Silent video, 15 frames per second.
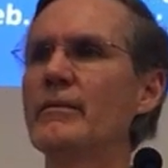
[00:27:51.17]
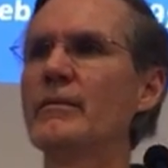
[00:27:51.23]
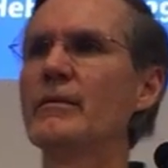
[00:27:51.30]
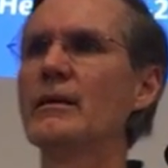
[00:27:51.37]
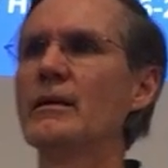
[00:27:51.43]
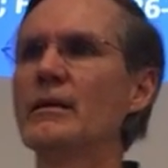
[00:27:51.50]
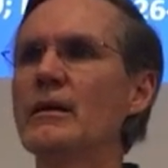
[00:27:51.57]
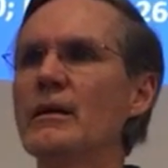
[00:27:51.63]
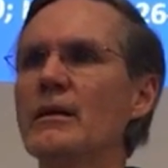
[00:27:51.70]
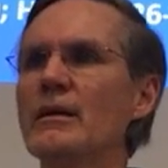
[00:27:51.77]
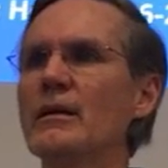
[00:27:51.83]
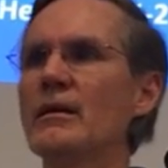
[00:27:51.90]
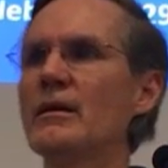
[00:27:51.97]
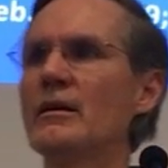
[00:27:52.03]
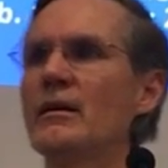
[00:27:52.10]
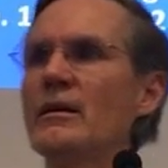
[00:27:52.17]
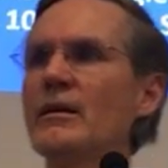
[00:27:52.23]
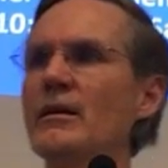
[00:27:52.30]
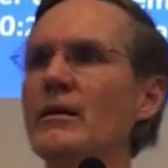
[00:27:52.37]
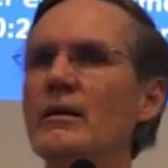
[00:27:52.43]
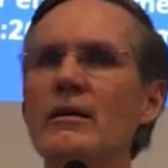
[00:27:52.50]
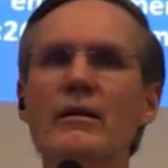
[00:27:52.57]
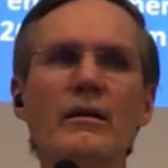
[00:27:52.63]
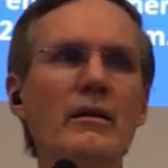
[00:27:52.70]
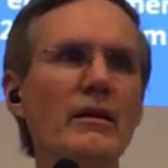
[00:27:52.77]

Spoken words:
Nobody speaks.